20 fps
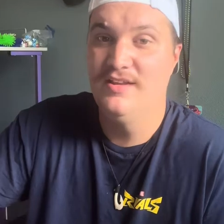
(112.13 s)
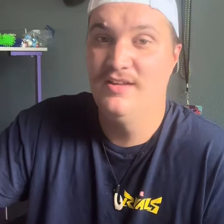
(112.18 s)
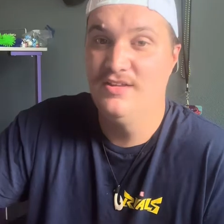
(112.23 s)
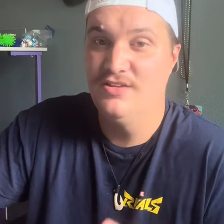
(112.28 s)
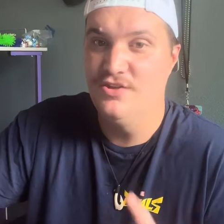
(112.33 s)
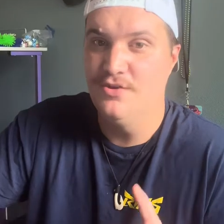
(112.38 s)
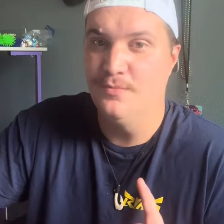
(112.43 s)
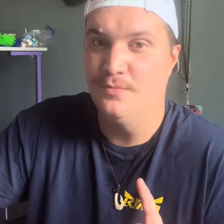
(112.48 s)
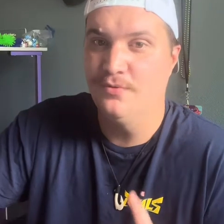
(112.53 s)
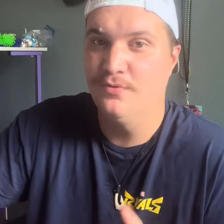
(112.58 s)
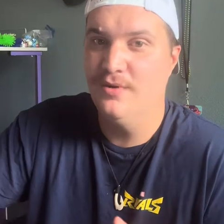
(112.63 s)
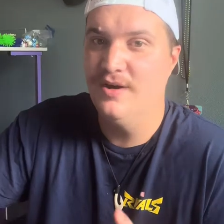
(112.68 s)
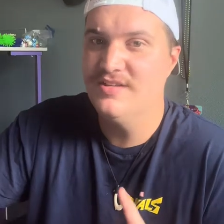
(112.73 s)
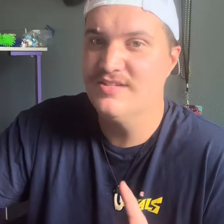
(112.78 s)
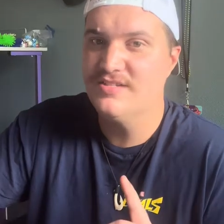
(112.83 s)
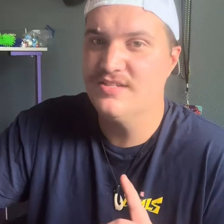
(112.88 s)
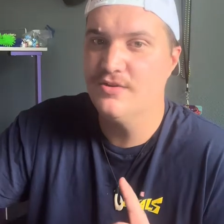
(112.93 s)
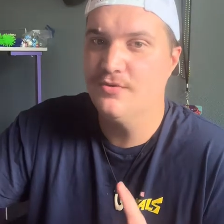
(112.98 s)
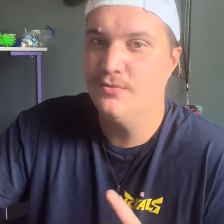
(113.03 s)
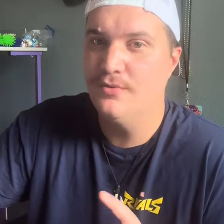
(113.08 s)
you press
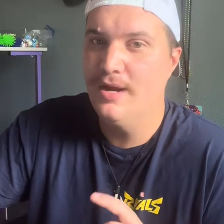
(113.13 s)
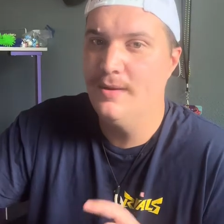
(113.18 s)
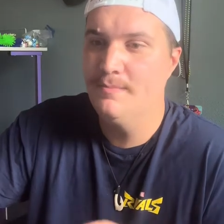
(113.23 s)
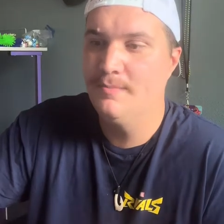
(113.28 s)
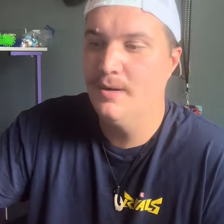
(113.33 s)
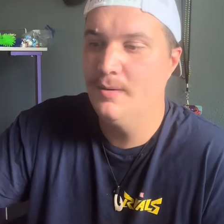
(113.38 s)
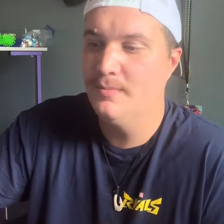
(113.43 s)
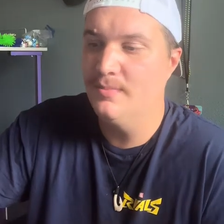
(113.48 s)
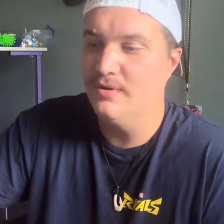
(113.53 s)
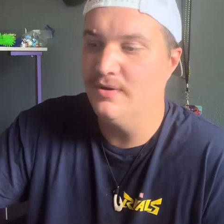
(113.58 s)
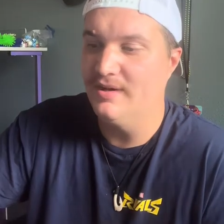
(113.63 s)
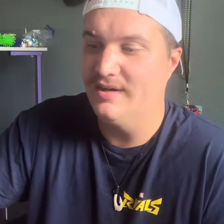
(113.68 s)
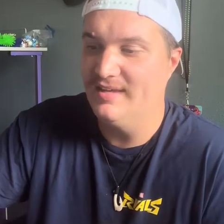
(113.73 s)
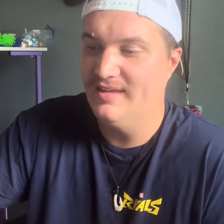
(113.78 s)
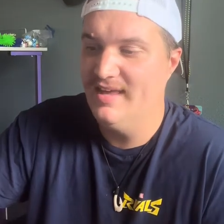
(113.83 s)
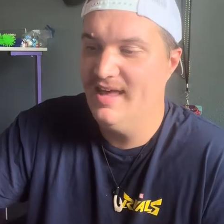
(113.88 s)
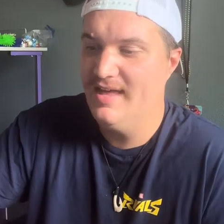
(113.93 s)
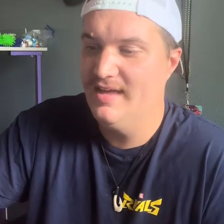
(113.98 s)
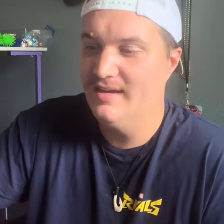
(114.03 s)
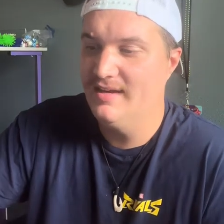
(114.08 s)
the right bumper
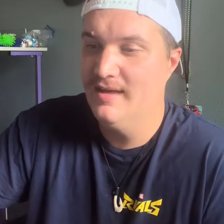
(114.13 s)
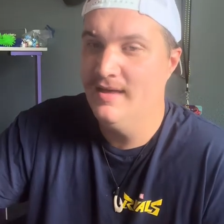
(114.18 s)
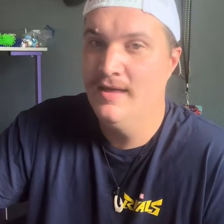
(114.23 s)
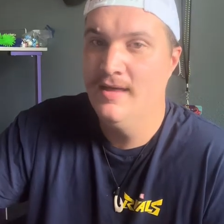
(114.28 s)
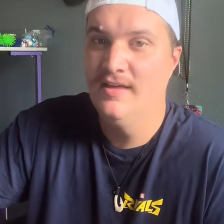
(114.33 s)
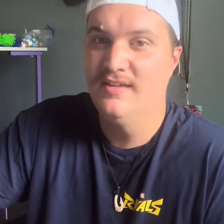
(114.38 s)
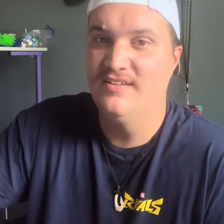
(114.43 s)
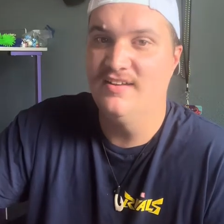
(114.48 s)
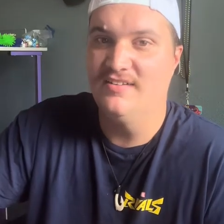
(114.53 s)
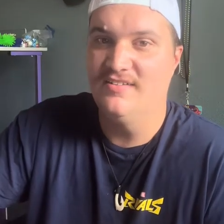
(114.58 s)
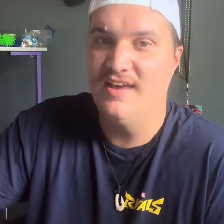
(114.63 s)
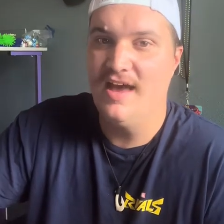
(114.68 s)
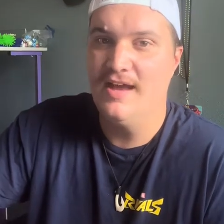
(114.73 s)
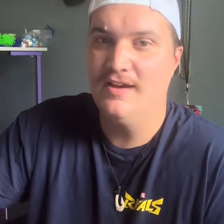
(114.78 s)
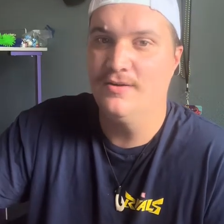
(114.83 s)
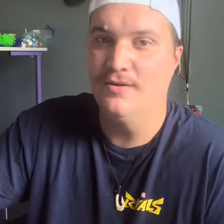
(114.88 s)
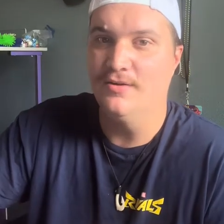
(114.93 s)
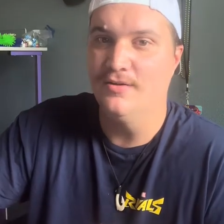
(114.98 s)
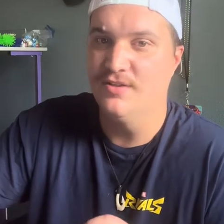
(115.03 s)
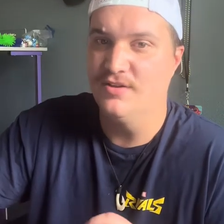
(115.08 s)
again to
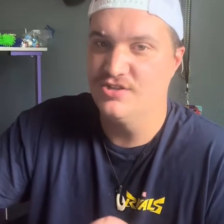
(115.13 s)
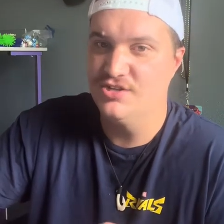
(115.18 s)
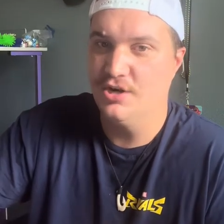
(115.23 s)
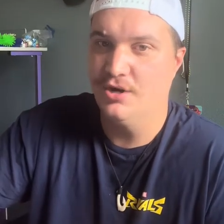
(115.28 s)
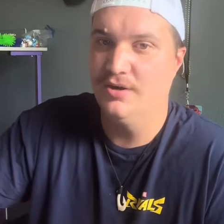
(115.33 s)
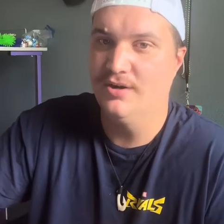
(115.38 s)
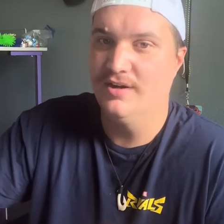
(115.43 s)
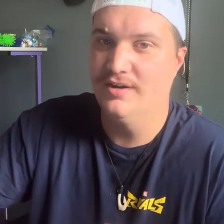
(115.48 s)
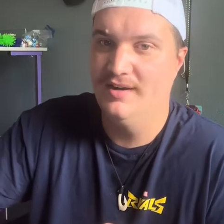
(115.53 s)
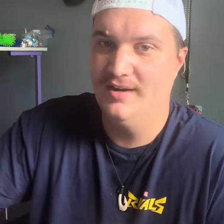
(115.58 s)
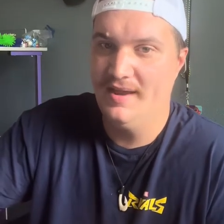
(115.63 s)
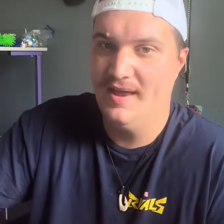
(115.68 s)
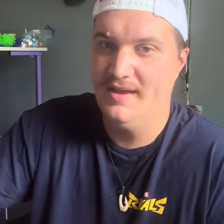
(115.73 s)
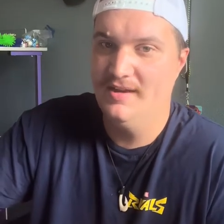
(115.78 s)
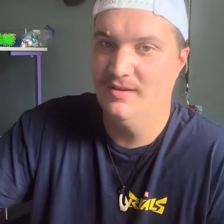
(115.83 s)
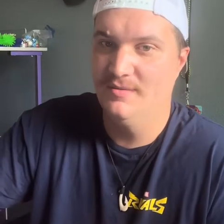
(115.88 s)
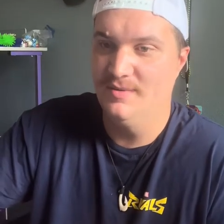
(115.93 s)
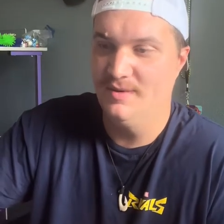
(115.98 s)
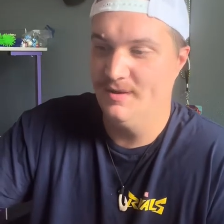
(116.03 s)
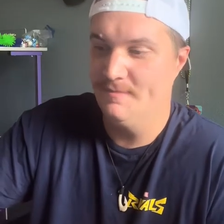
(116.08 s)
tackle the targeted
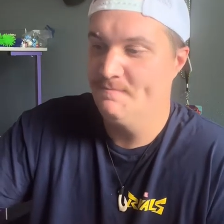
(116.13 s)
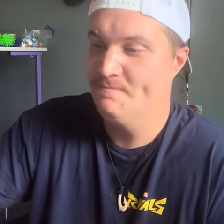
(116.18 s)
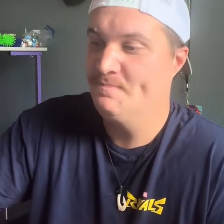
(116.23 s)
enemy.